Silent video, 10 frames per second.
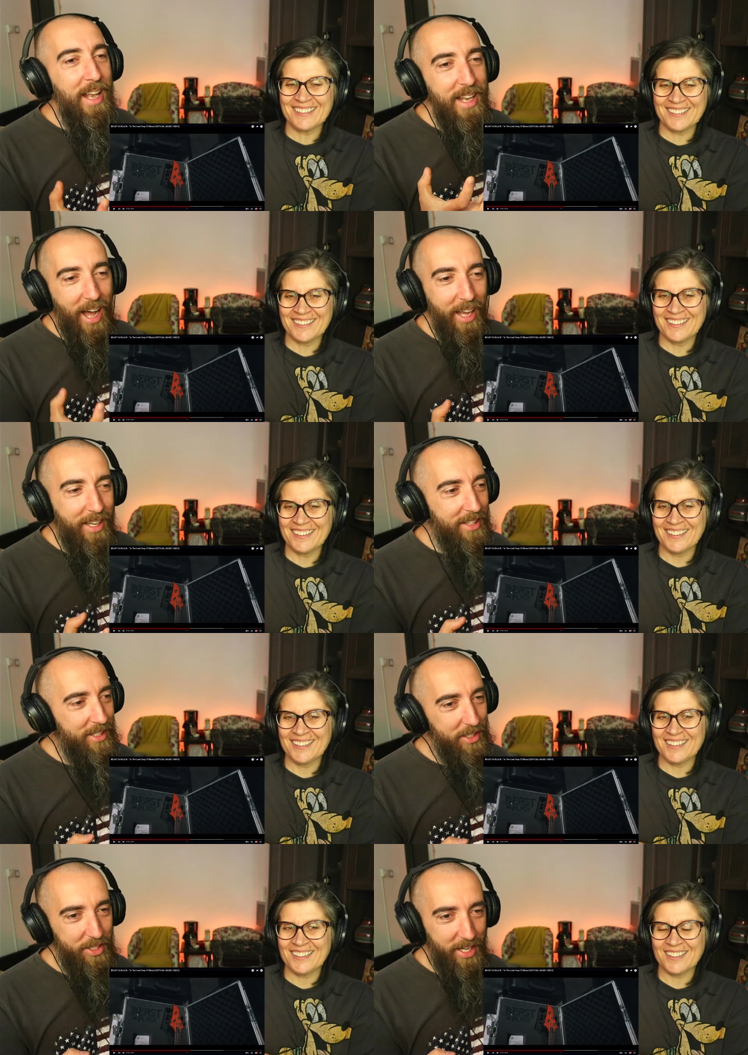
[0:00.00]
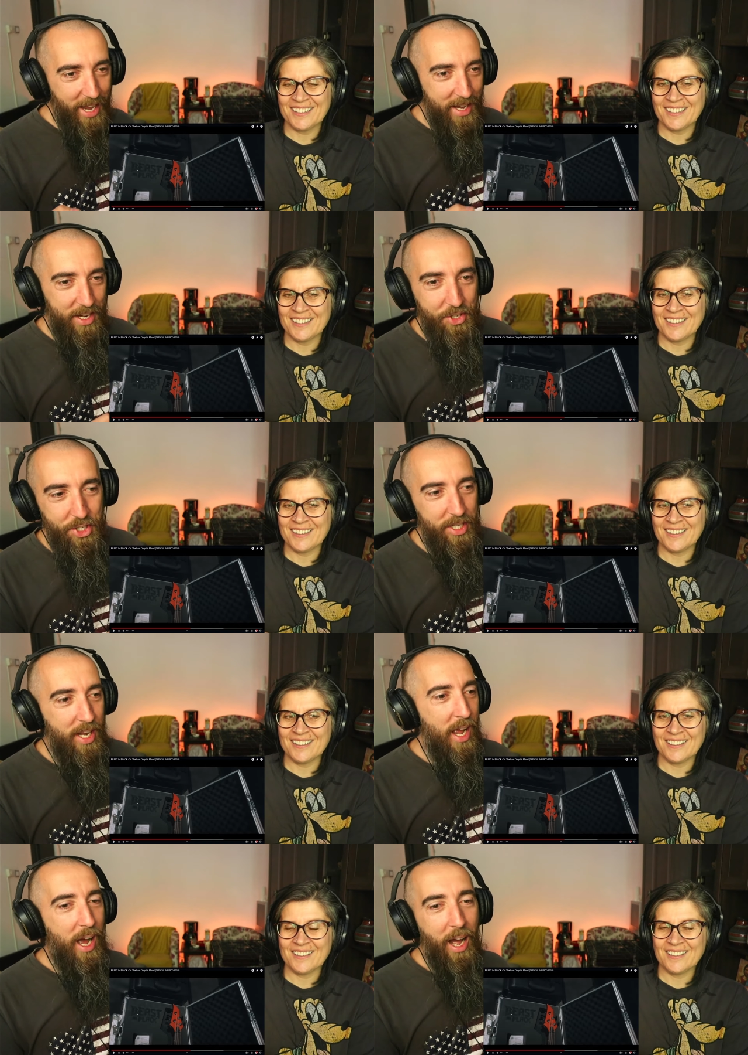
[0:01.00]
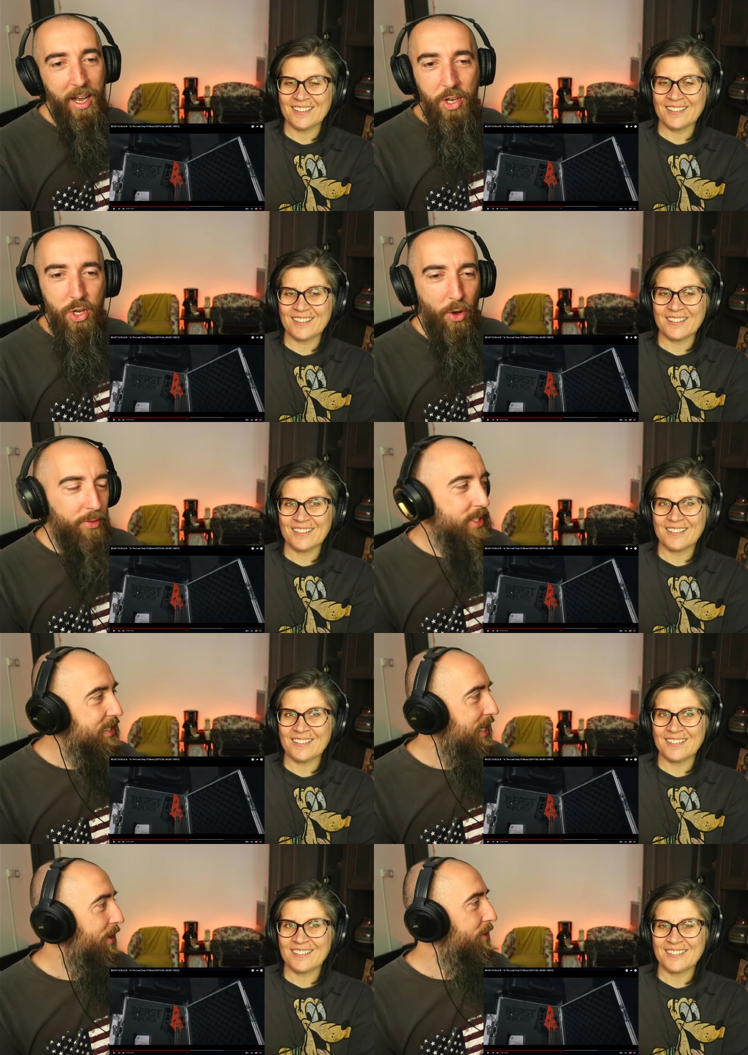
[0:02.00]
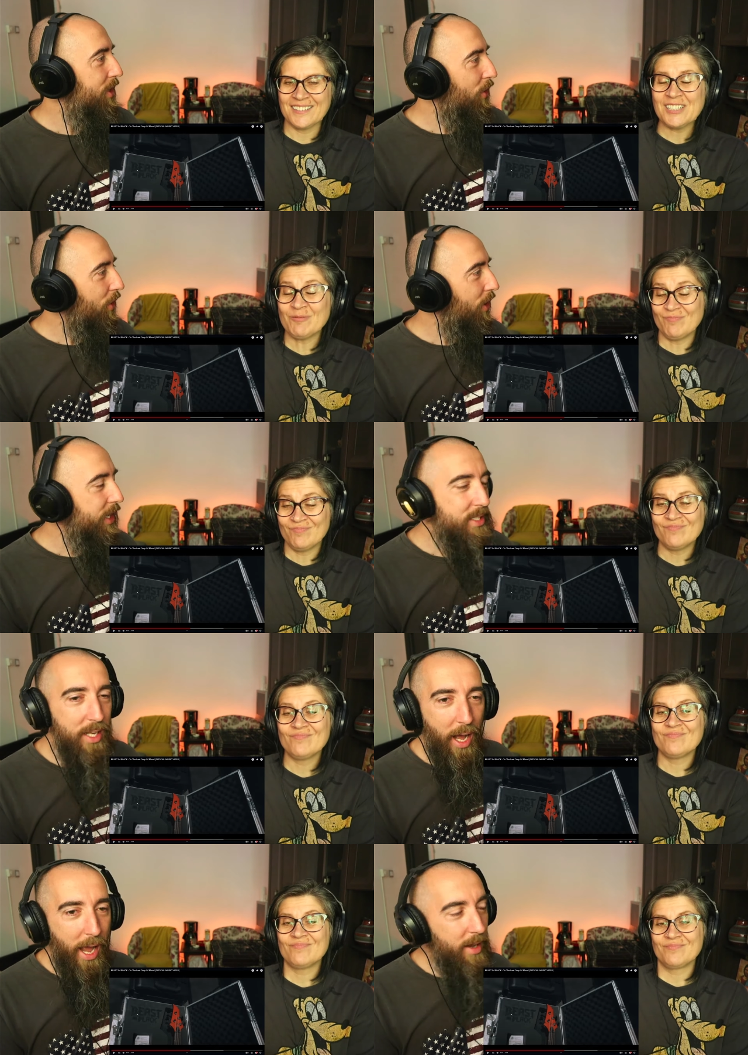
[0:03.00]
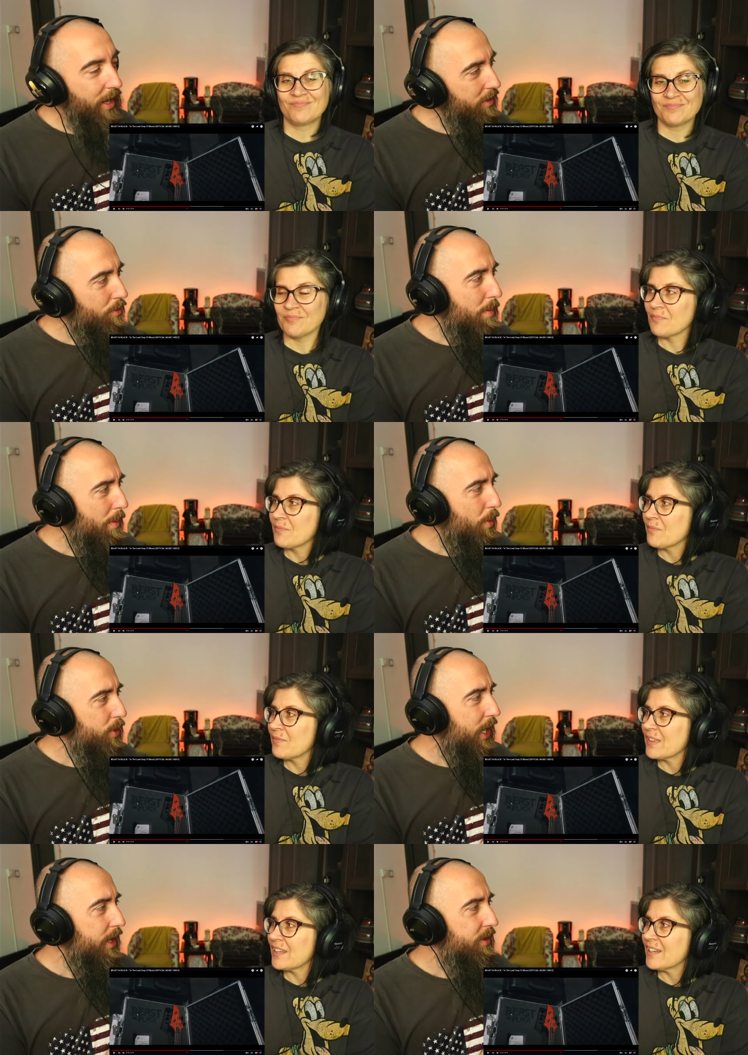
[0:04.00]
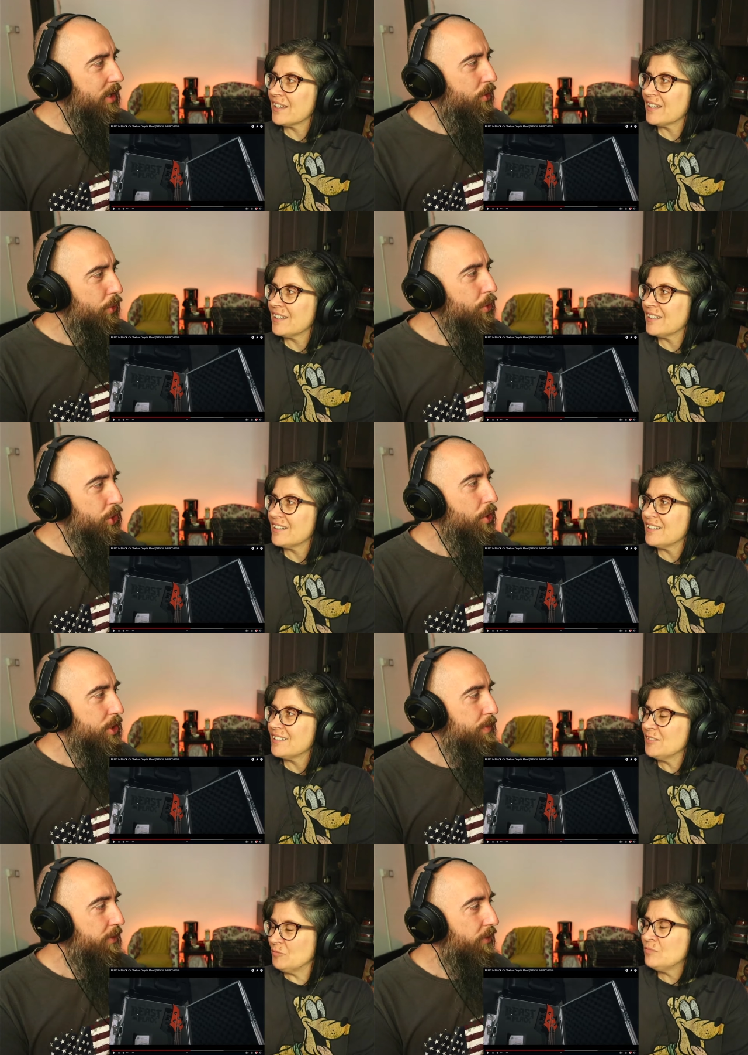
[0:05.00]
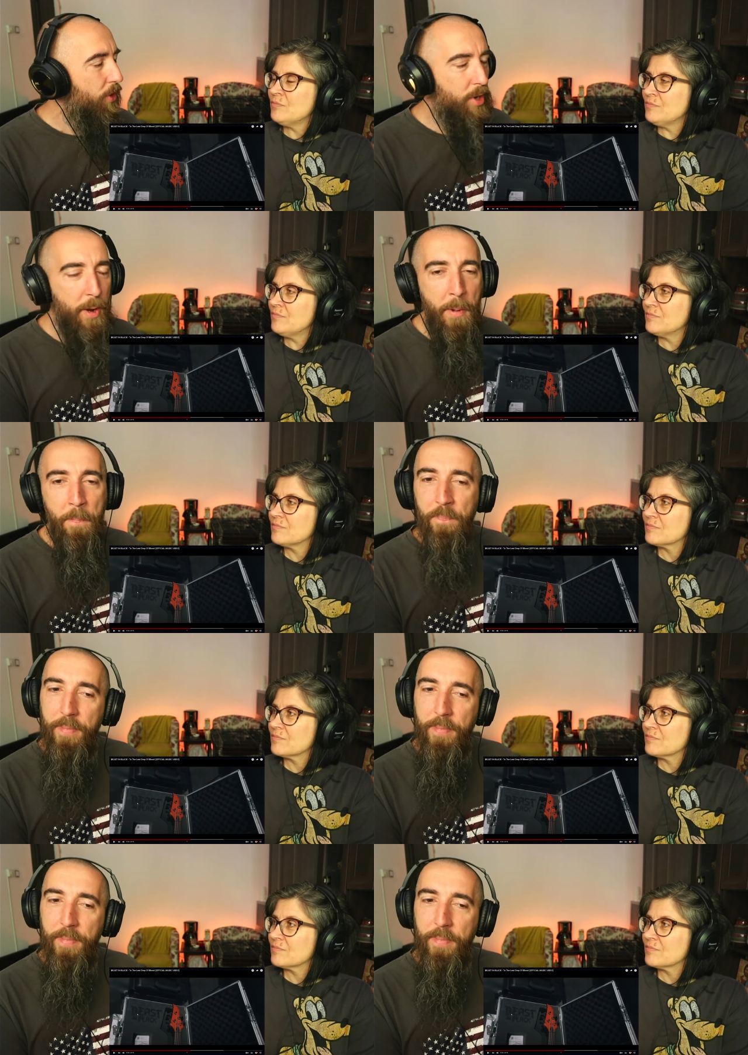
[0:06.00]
Speaker 1: I like the the energy. I love the sound. And, It's, and I remember we done I think two songs mm-hmm. before. Mm -hmm.